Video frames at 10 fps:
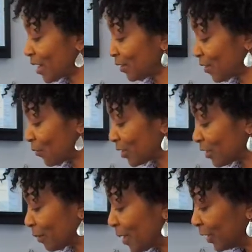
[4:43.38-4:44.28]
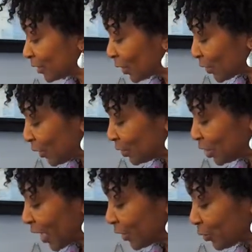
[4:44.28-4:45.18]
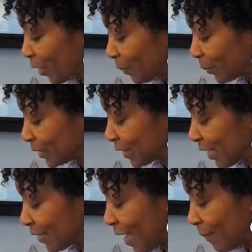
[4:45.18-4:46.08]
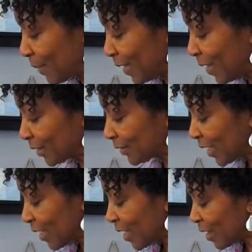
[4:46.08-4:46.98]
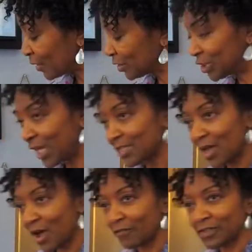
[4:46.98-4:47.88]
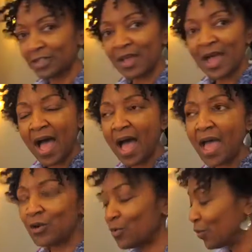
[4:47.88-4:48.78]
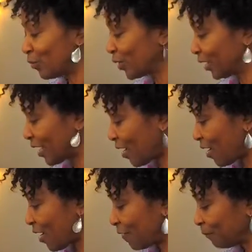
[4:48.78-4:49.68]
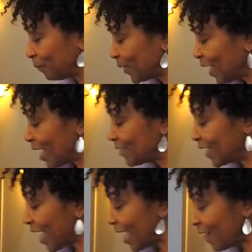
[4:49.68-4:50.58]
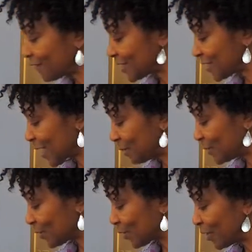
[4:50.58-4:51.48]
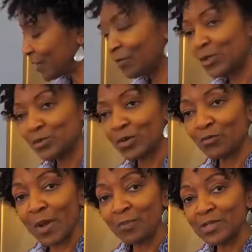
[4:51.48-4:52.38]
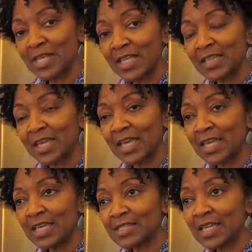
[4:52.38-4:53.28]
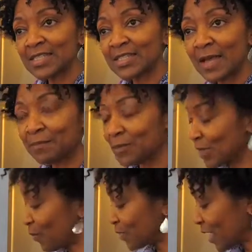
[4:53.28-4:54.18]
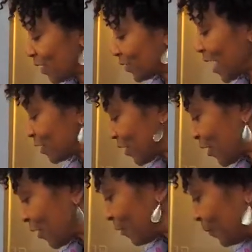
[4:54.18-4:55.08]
right along with them. So those shades represent that, because shades often hide who we really are. And then I have the scepter, which would represent the king's scepter that was held out to her.